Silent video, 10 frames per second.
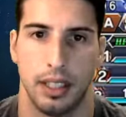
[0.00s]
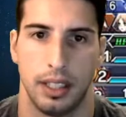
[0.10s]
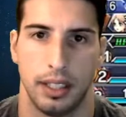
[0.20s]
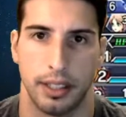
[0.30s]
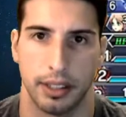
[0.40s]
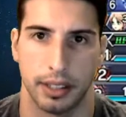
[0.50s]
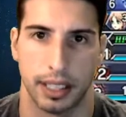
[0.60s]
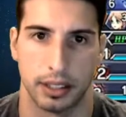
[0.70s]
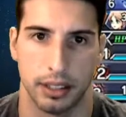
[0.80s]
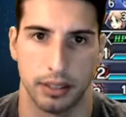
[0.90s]
There you go, that's
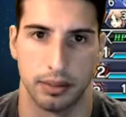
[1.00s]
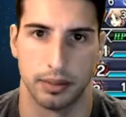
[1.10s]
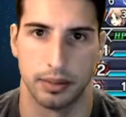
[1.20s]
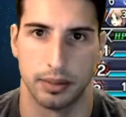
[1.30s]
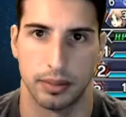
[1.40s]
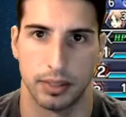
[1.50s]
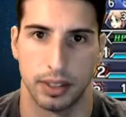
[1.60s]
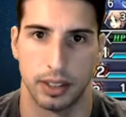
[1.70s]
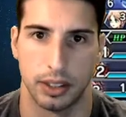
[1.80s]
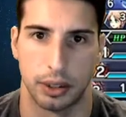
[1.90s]
good.
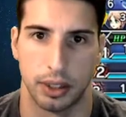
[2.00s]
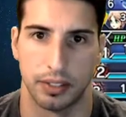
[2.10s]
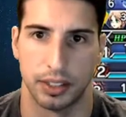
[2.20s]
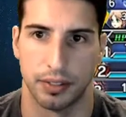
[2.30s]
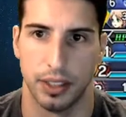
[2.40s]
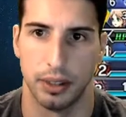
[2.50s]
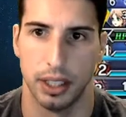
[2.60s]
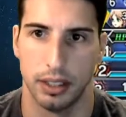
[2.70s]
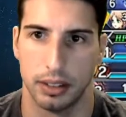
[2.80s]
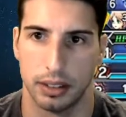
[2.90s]
Tree of Sephira.
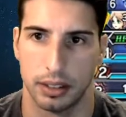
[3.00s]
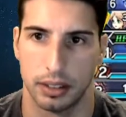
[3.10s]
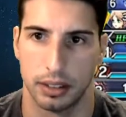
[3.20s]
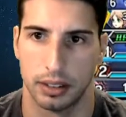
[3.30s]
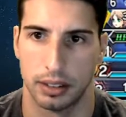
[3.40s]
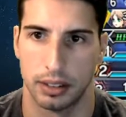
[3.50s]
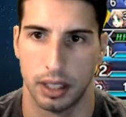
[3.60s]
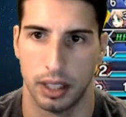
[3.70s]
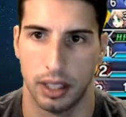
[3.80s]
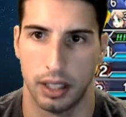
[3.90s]

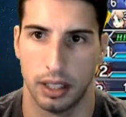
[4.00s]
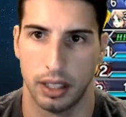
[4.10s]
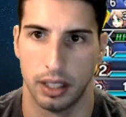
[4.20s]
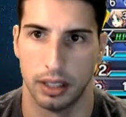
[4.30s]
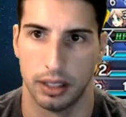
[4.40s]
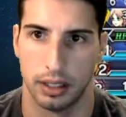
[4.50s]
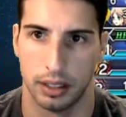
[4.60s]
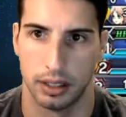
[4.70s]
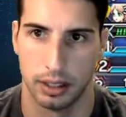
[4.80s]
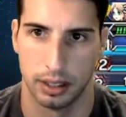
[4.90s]
Uh,
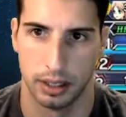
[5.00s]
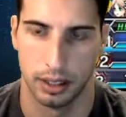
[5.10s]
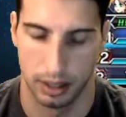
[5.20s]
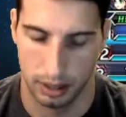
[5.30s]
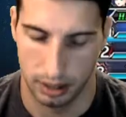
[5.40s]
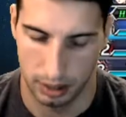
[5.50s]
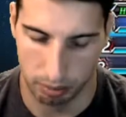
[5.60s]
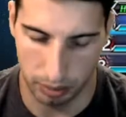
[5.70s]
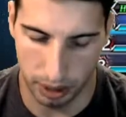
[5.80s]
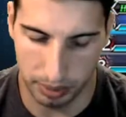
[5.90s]

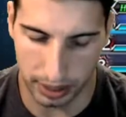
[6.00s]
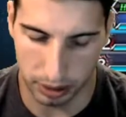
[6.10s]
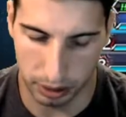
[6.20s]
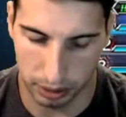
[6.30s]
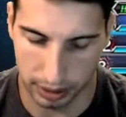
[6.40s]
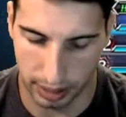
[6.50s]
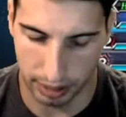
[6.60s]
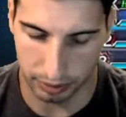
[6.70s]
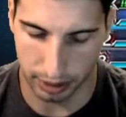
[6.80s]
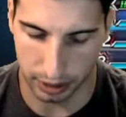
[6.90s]
maybe I could use it
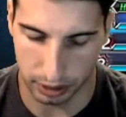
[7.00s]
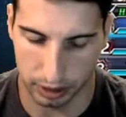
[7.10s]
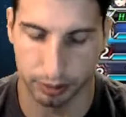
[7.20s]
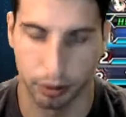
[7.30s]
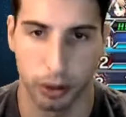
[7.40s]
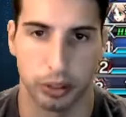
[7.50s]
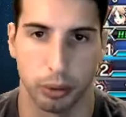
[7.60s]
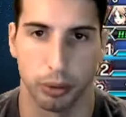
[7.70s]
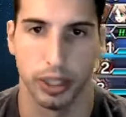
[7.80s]
after, actually. Force of Will.